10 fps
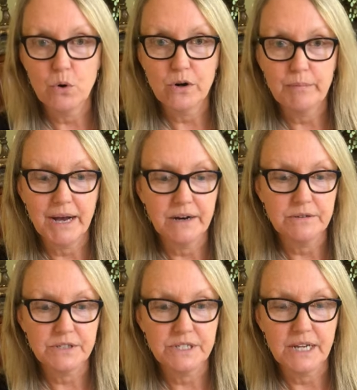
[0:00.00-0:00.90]
more
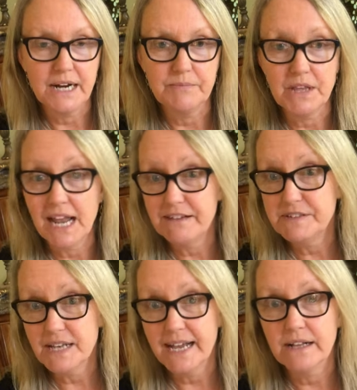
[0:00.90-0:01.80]
about um, the
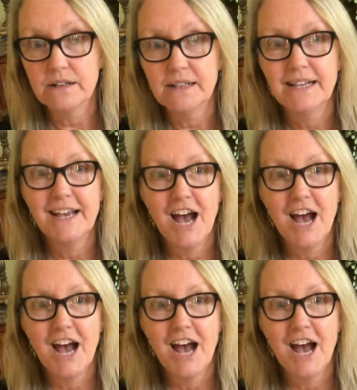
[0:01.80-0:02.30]
life cycle